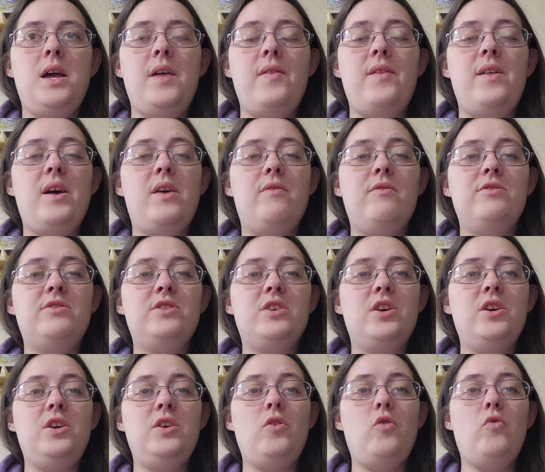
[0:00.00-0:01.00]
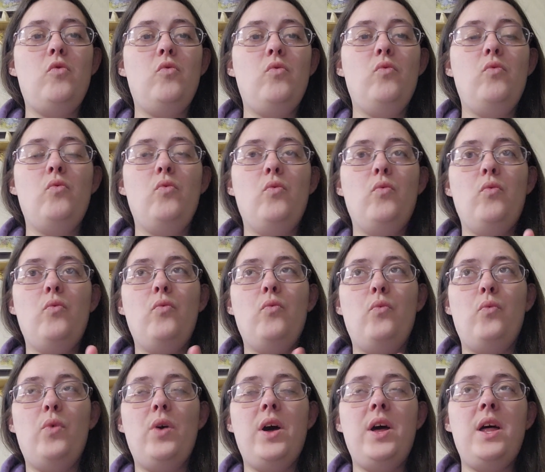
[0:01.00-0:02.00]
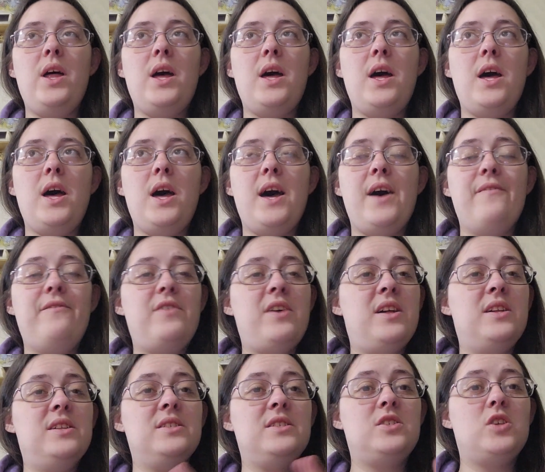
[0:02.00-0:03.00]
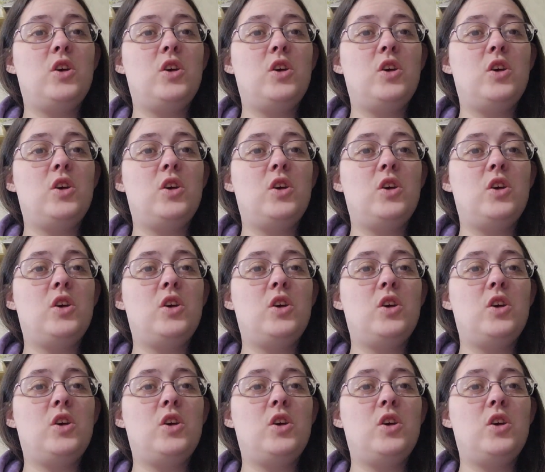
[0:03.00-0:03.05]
then I will show you what I've done